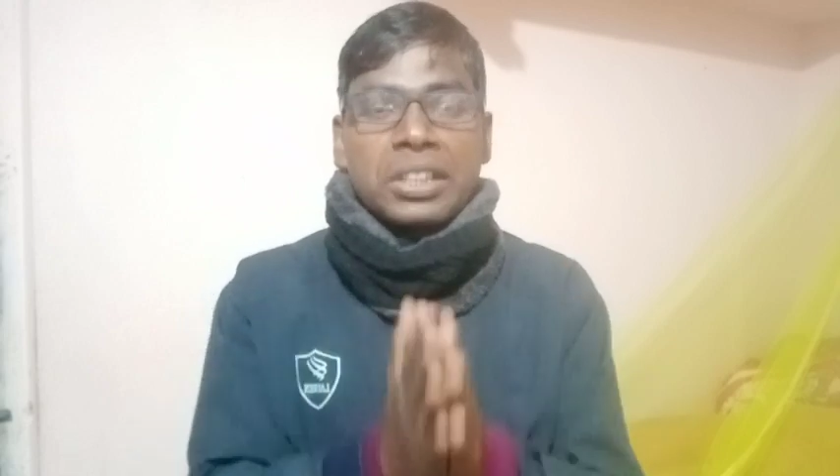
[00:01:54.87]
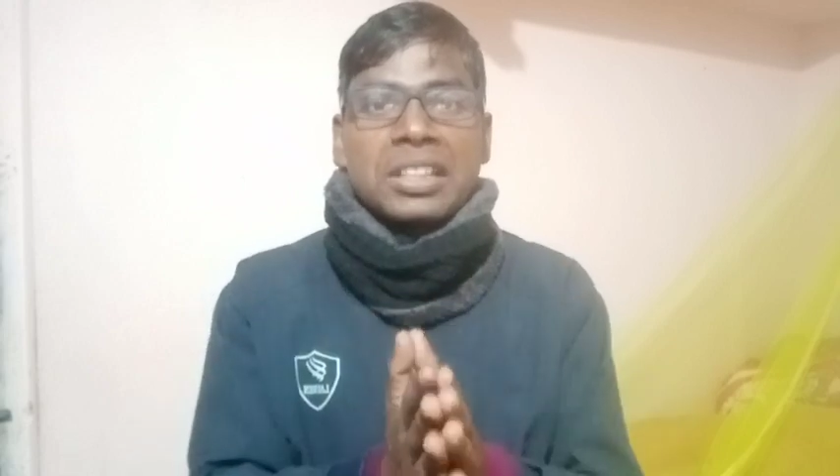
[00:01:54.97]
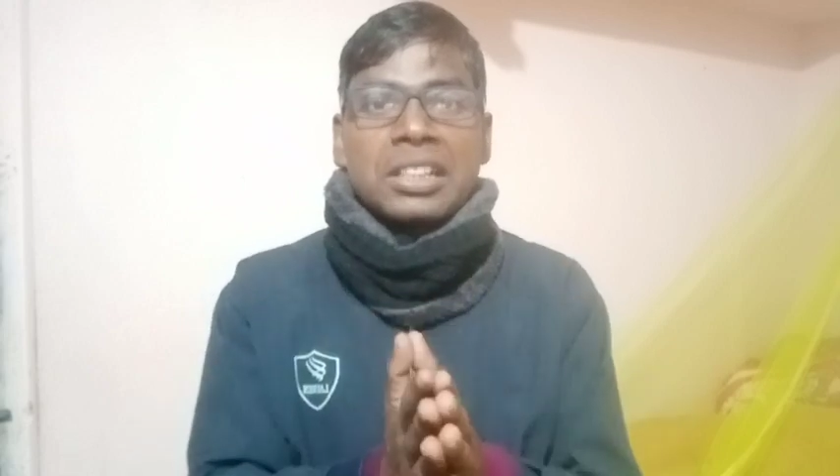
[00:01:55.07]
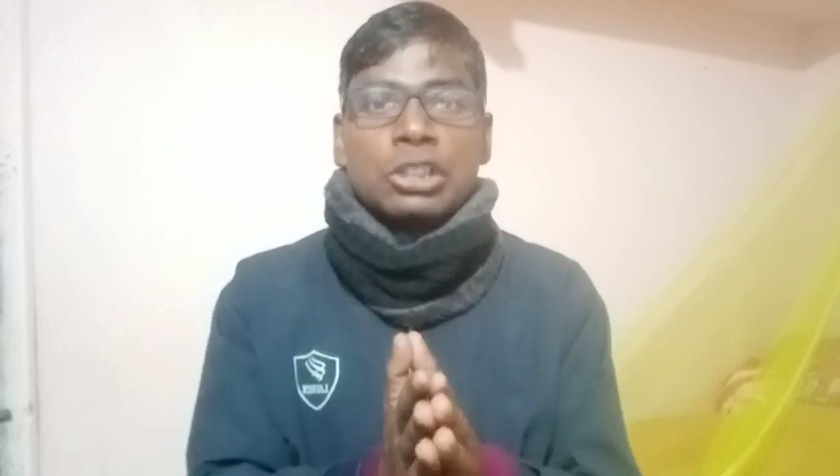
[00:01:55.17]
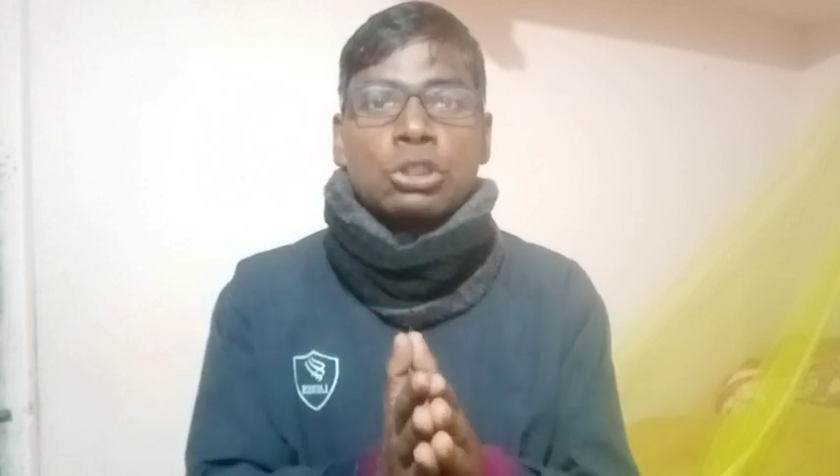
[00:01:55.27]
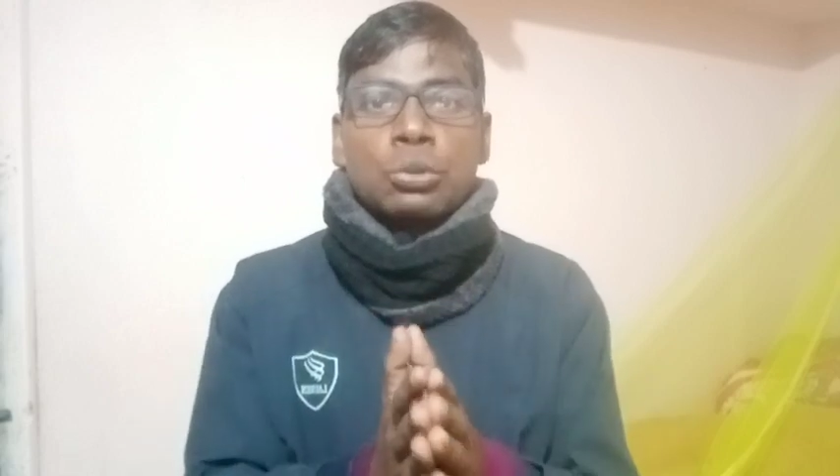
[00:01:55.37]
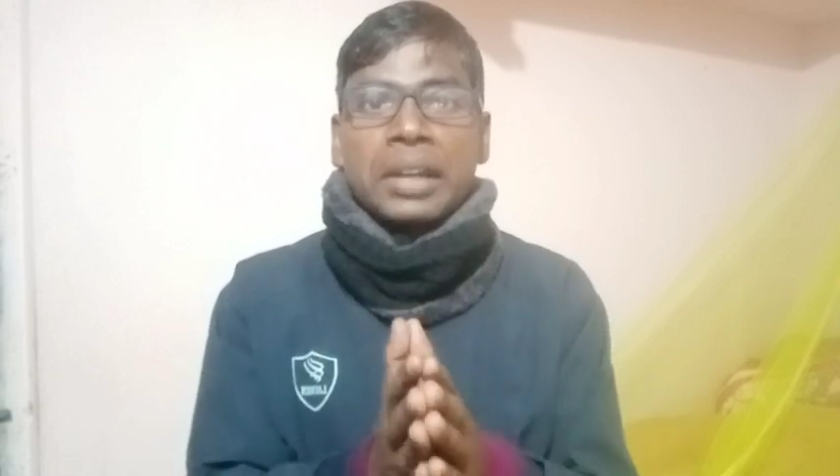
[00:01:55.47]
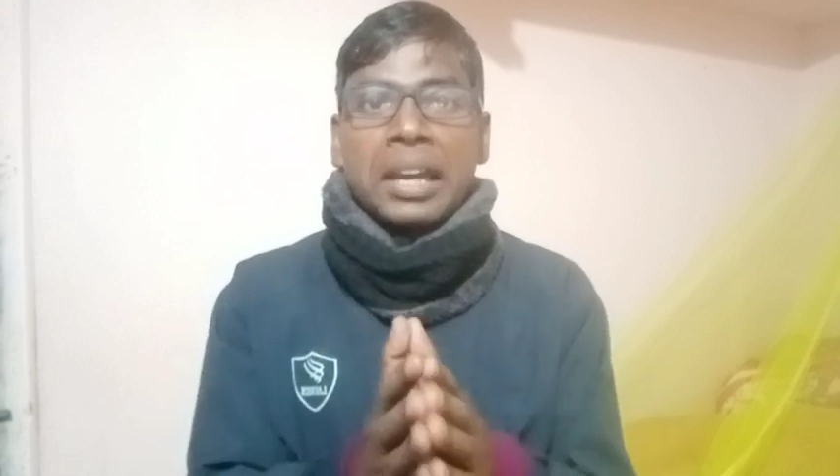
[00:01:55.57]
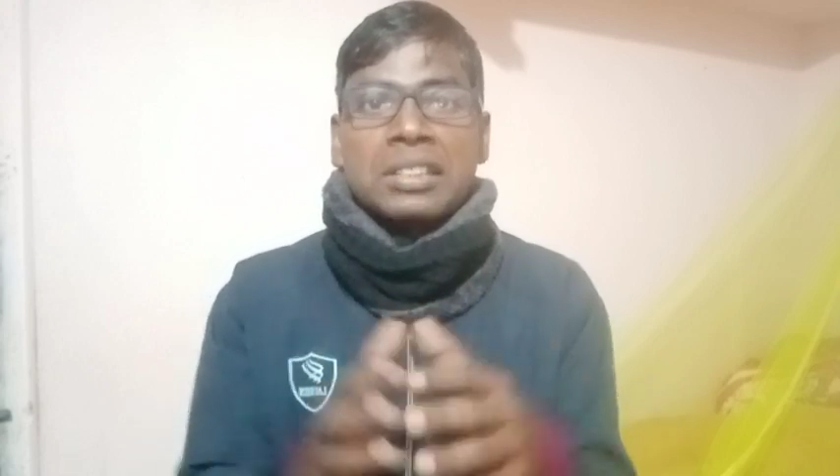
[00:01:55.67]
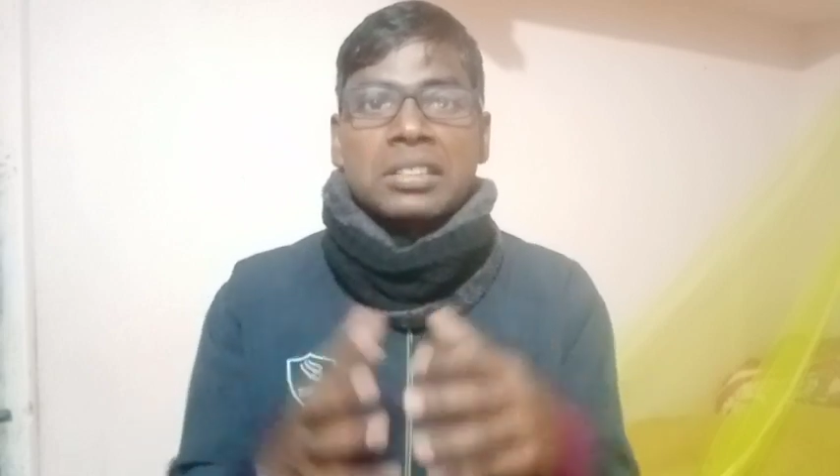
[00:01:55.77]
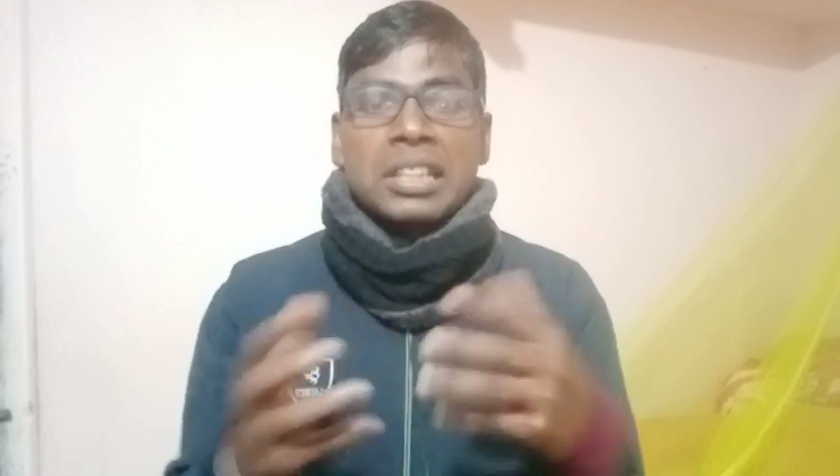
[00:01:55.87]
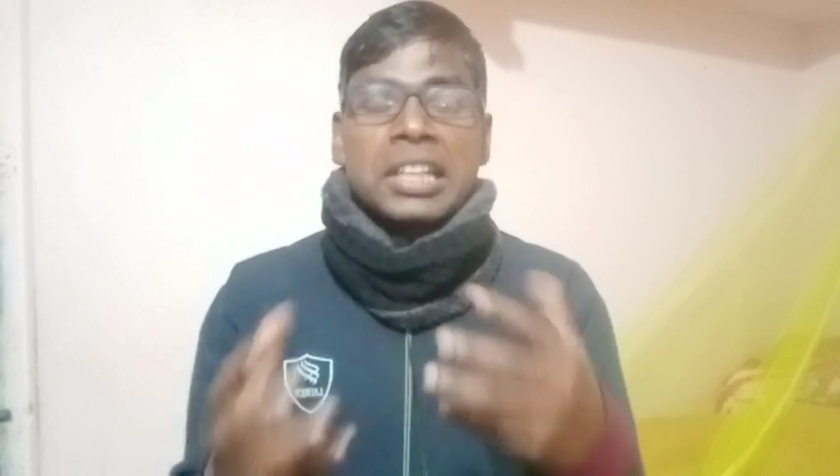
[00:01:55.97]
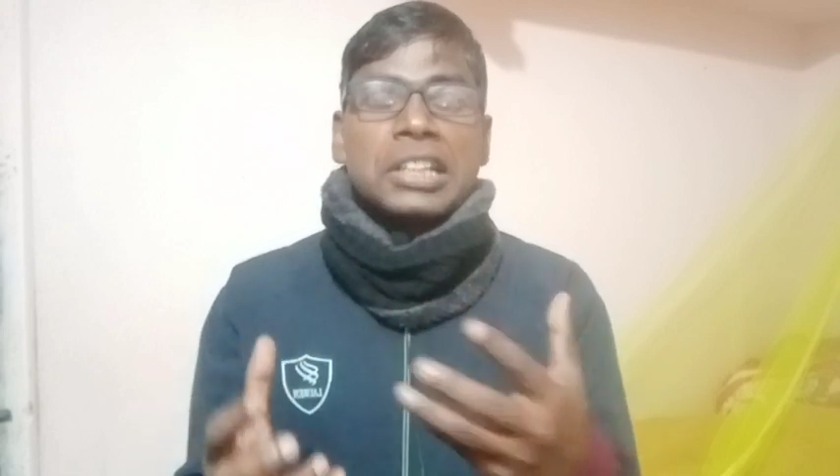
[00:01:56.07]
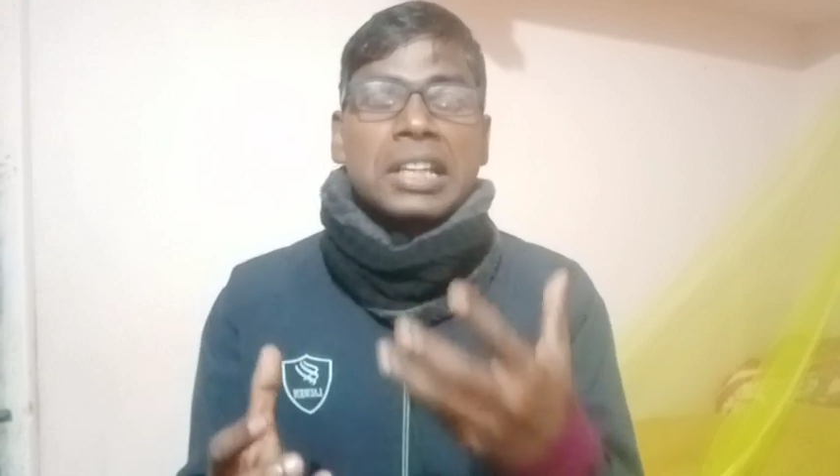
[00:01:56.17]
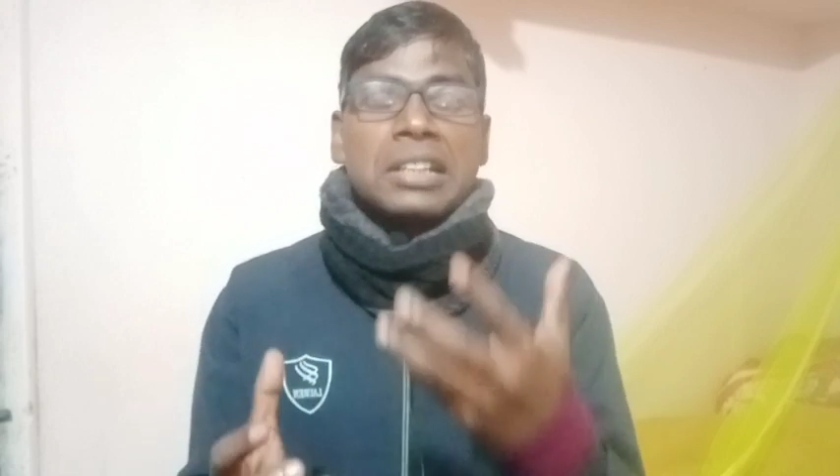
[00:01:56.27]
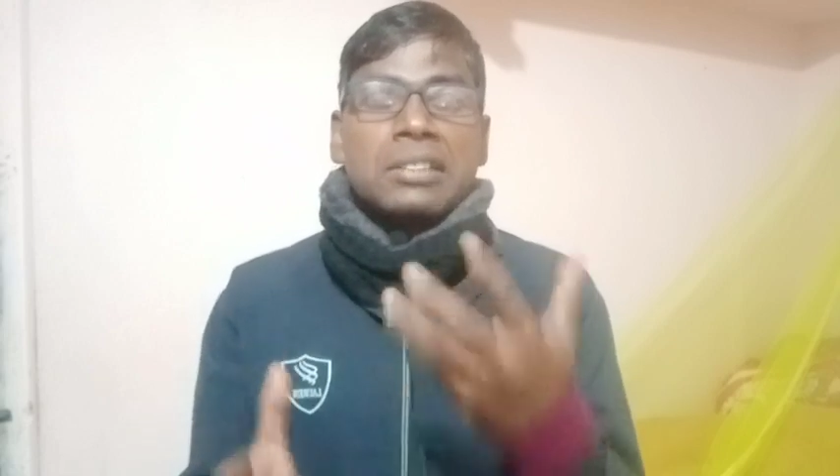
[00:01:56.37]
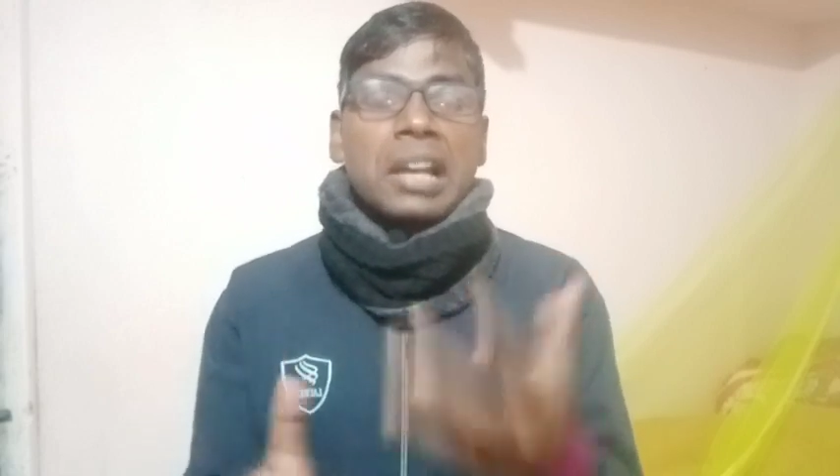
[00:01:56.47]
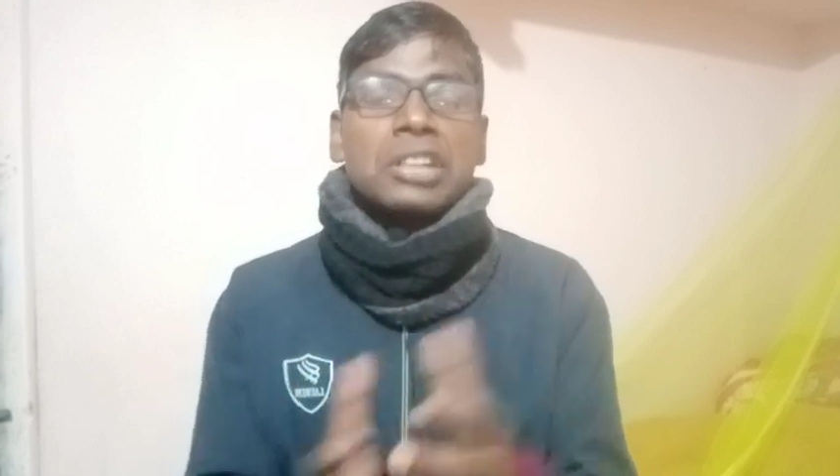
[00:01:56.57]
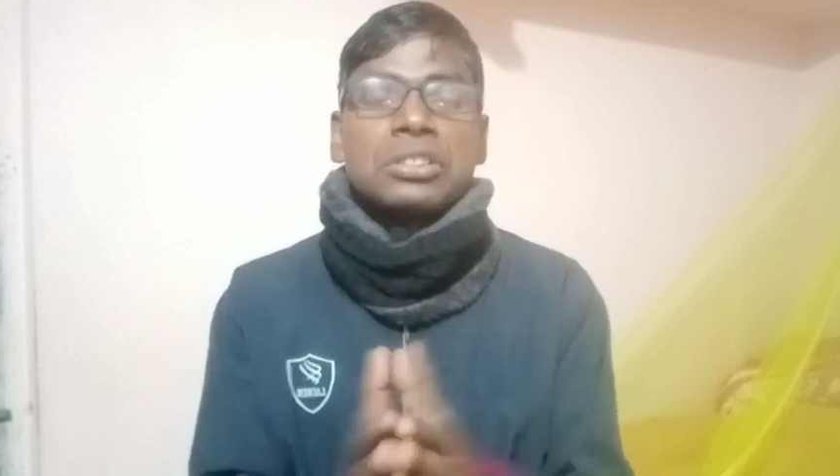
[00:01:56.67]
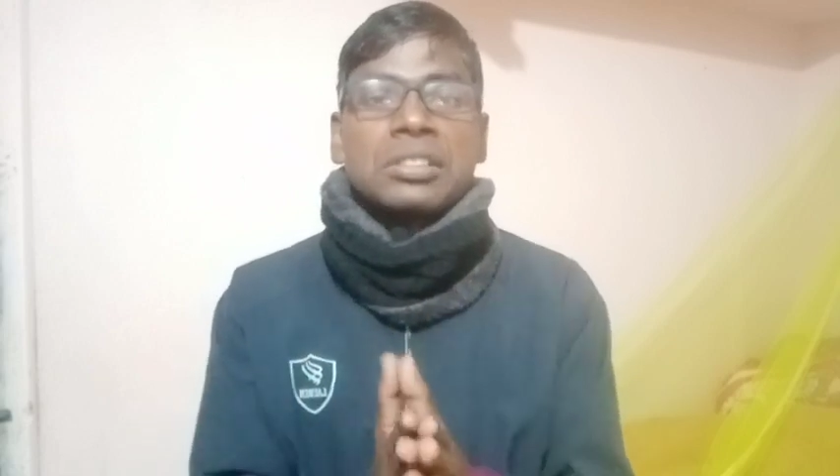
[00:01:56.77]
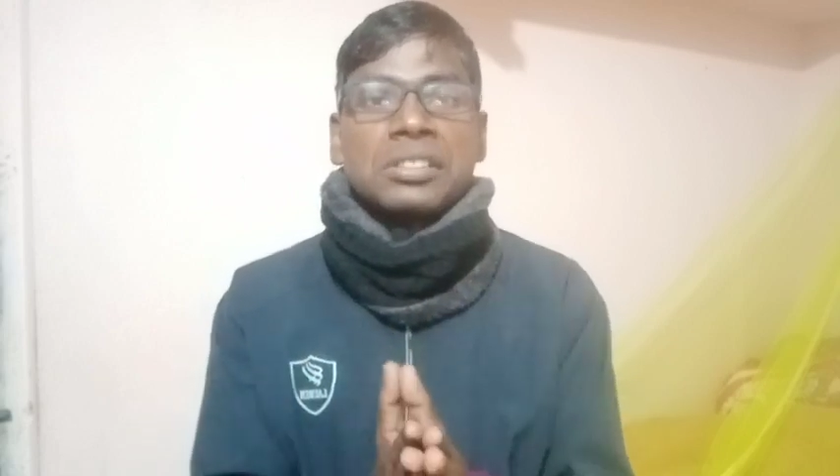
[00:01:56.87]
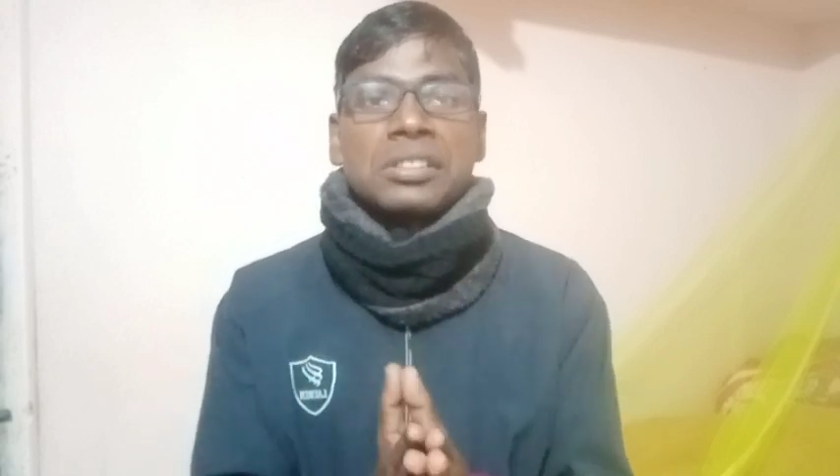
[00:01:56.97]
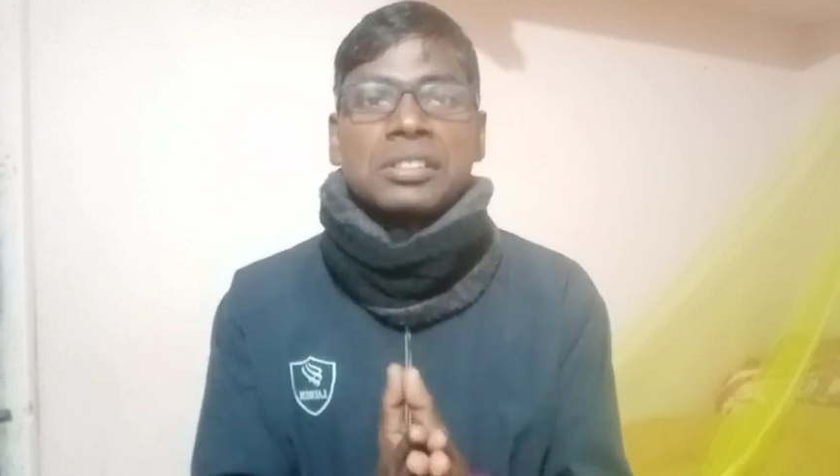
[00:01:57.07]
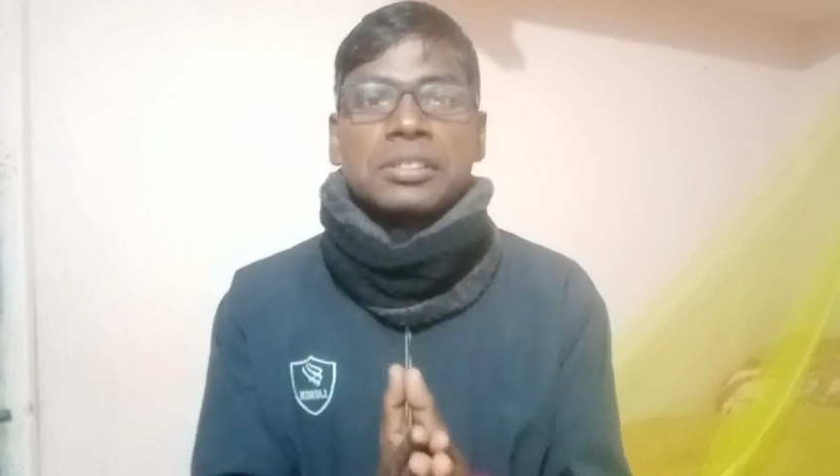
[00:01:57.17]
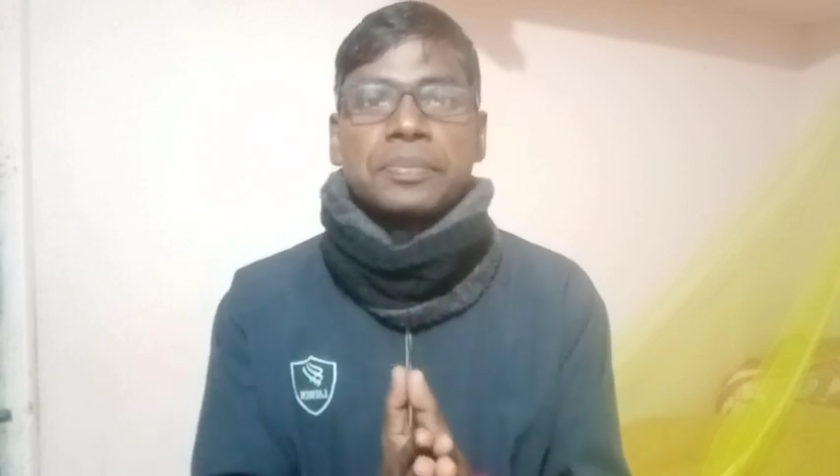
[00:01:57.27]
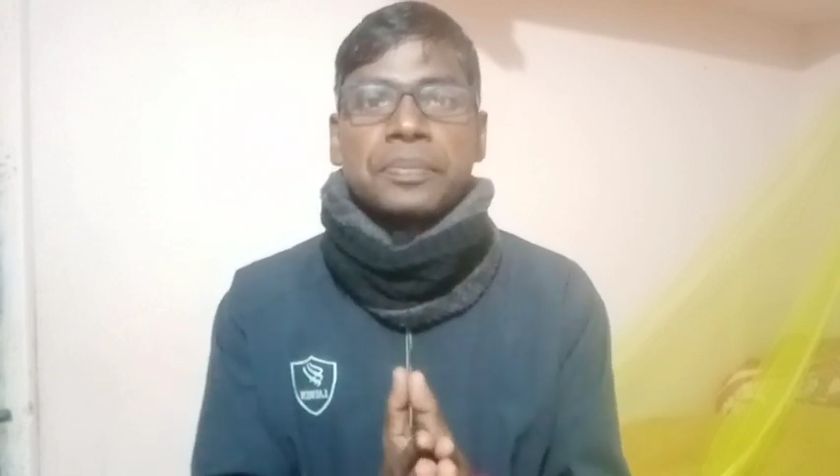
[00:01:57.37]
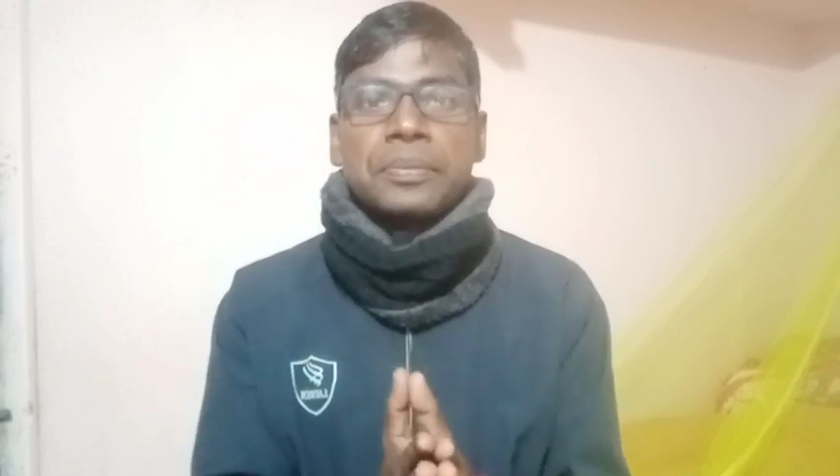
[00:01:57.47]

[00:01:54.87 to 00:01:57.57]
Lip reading: ears to catch hidden treasures.